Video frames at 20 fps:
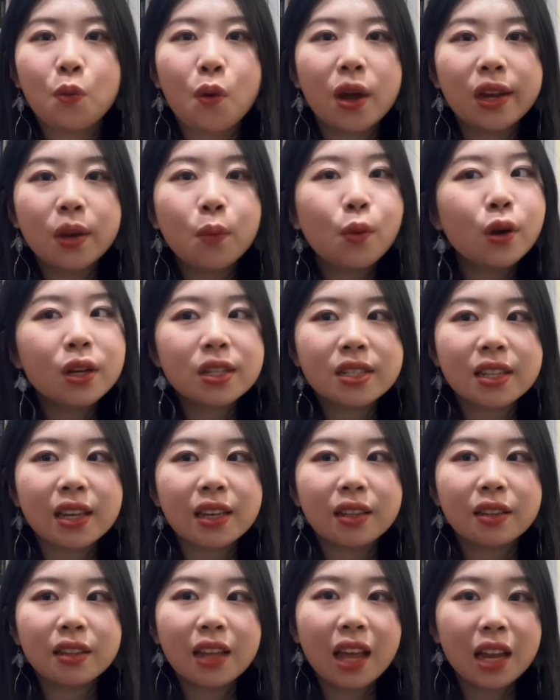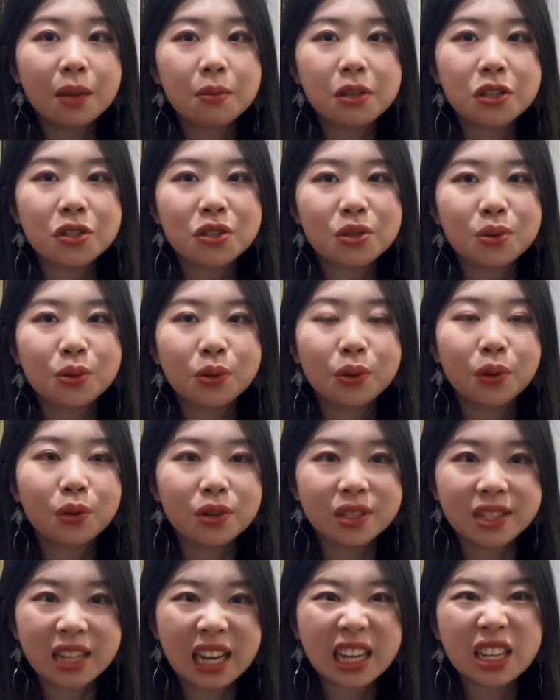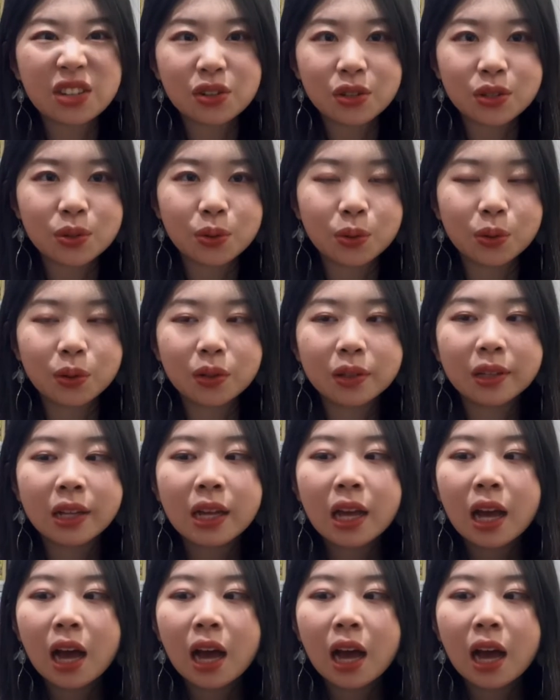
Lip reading: when I was in elementary school or secondary school